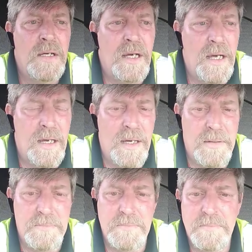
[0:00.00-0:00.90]

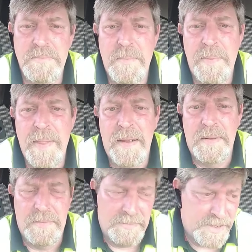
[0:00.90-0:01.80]
um,
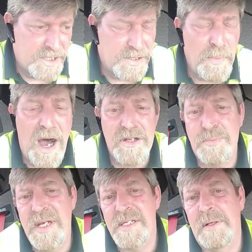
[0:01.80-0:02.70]
since March
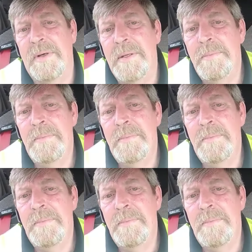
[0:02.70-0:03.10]
basically,